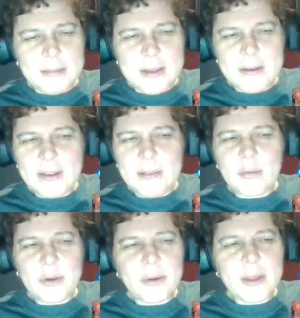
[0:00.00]
meantime,
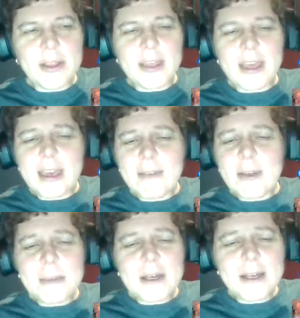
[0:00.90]
we're going like,
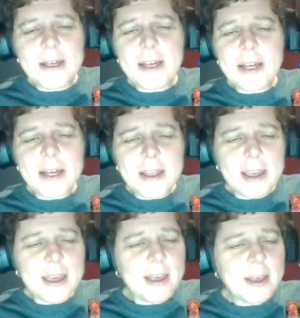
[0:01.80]

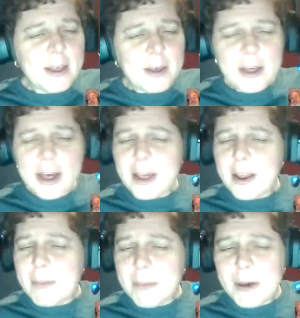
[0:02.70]
everybody got
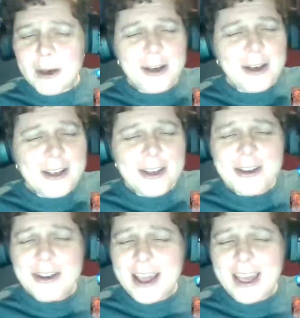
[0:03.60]
a
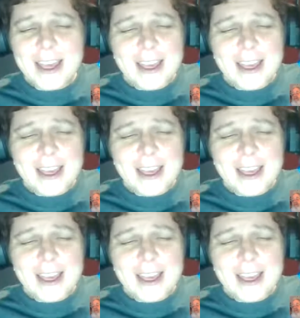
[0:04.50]
party.